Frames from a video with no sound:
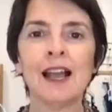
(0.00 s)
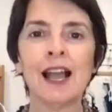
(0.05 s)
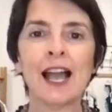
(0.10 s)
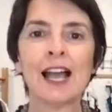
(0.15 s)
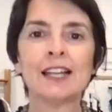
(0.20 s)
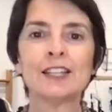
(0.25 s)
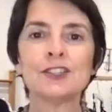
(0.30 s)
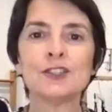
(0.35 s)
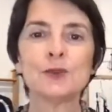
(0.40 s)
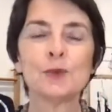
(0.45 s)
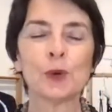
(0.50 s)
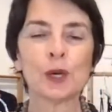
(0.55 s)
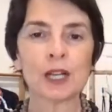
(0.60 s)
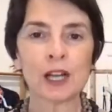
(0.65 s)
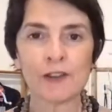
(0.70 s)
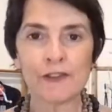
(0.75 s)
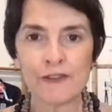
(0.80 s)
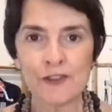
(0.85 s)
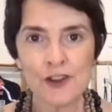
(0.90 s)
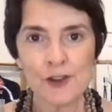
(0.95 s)
and you want
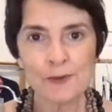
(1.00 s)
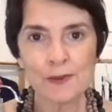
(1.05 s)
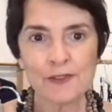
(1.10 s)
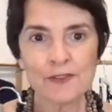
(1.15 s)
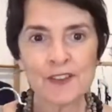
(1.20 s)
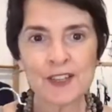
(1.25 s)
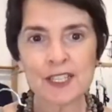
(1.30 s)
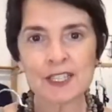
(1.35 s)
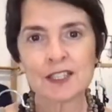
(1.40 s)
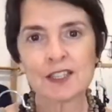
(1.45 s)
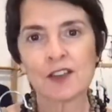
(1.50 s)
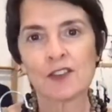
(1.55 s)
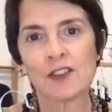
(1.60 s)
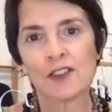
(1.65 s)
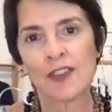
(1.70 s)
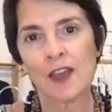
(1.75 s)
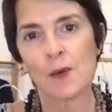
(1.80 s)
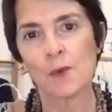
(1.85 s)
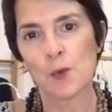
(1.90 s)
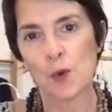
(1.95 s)
a firmer fit so that
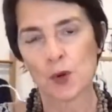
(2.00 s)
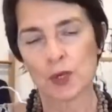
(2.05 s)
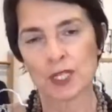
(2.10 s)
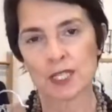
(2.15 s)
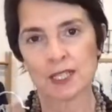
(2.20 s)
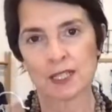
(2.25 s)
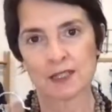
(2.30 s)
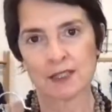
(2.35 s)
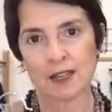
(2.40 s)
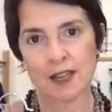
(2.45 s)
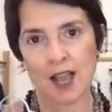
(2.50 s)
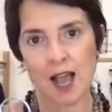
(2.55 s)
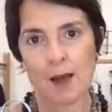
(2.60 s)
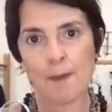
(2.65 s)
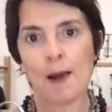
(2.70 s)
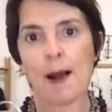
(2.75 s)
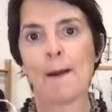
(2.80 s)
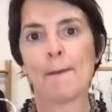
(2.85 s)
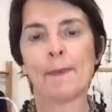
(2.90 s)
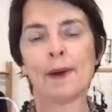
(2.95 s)
that water doesn't come
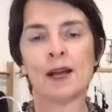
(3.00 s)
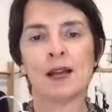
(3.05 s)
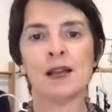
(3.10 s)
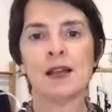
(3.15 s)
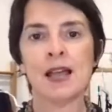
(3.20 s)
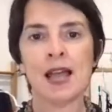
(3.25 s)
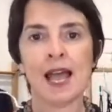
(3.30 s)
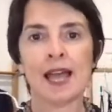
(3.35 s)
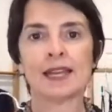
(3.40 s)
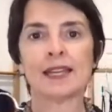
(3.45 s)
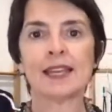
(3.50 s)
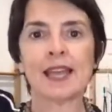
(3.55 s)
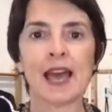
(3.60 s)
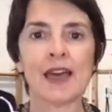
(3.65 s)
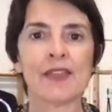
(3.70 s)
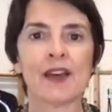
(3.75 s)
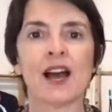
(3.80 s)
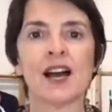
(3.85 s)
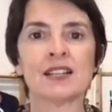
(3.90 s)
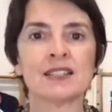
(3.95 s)
up and
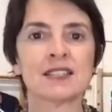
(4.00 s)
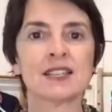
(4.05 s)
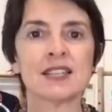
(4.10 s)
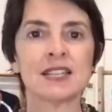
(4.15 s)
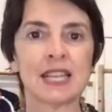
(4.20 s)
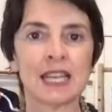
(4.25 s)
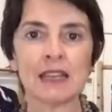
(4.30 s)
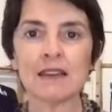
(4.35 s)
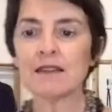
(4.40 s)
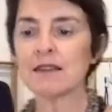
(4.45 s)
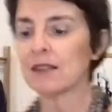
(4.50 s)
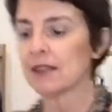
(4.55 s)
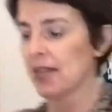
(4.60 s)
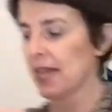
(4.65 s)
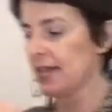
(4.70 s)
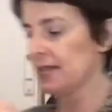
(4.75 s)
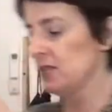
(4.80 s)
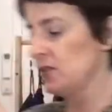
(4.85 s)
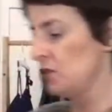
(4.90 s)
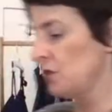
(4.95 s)
gather underneath
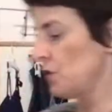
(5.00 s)
as